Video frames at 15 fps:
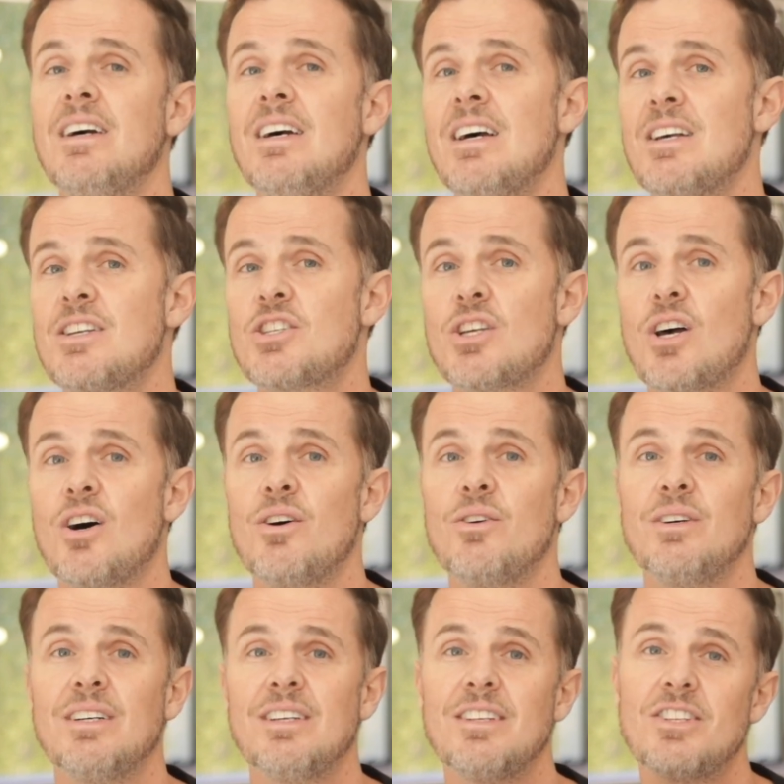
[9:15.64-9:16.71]
So
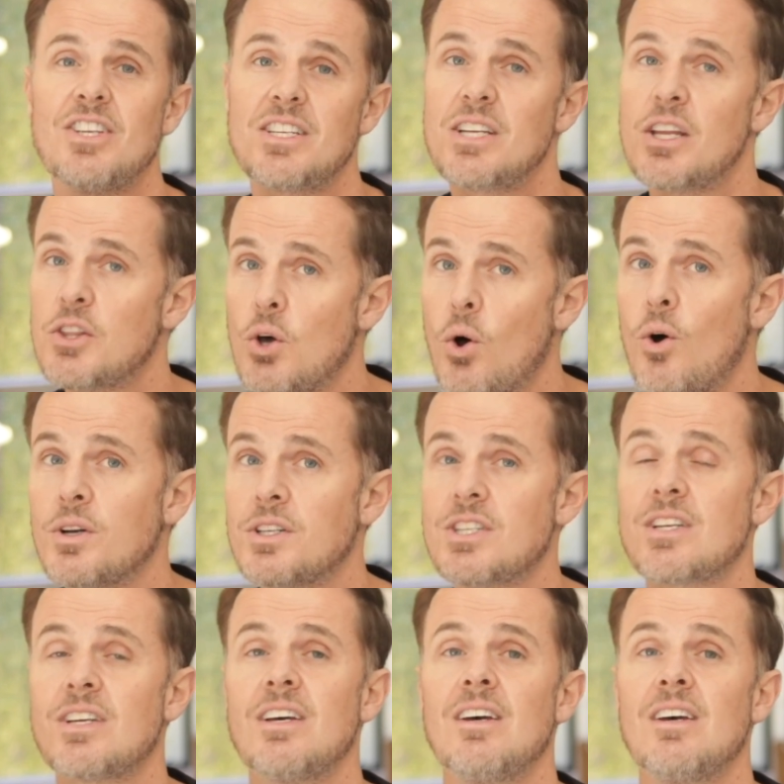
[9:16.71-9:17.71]
just a thought